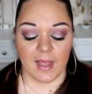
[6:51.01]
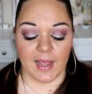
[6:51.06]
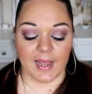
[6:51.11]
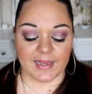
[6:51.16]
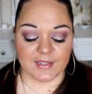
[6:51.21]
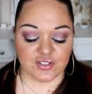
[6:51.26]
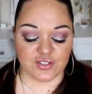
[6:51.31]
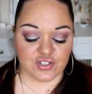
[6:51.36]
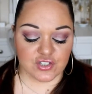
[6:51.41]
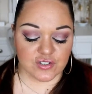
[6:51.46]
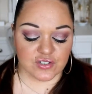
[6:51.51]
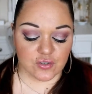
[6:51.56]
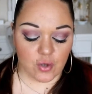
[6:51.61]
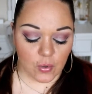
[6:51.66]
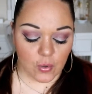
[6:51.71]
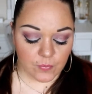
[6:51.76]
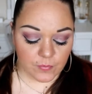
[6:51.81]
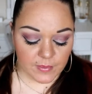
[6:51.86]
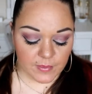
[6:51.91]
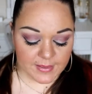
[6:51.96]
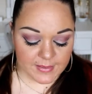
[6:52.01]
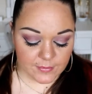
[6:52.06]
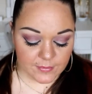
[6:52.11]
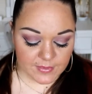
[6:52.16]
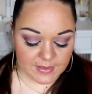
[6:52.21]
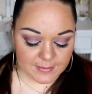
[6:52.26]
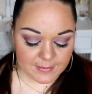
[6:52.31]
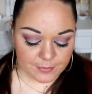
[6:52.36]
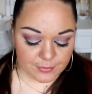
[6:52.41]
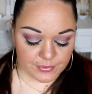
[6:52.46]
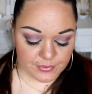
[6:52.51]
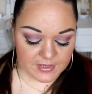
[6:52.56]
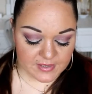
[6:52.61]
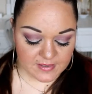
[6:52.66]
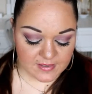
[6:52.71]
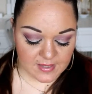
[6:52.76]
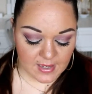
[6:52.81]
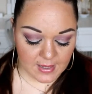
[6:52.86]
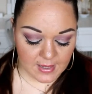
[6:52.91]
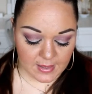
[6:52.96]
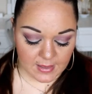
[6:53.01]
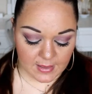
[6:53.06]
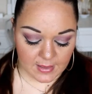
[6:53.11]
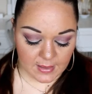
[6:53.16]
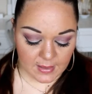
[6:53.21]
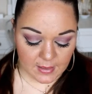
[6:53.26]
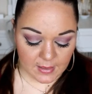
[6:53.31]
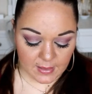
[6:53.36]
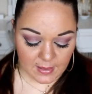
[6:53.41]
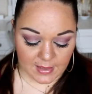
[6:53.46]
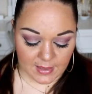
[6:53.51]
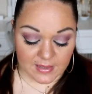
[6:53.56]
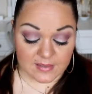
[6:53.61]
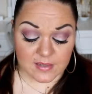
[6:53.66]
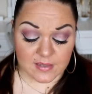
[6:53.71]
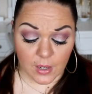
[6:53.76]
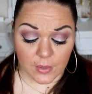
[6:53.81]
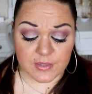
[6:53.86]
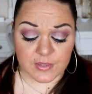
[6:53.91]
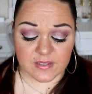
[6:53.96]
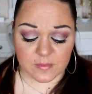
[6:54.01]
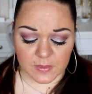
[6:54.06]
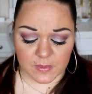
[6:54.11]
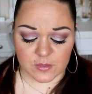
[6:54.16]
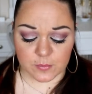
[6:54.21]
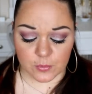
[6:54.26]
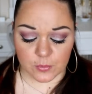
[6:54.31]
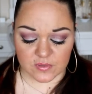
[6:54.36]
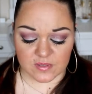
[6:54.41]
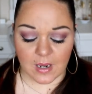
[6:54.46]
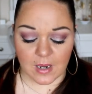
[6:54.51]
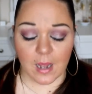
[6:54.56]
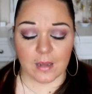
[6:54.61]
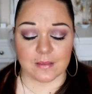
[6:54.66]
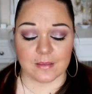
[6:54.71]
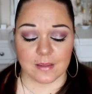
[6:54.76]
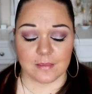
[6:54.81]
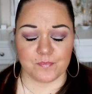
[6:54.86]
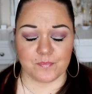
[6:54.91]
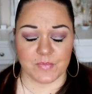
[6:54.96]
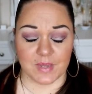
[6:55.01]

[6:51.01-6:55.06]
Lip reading: It's just got a really, really pretty, it's the only Smashbox color,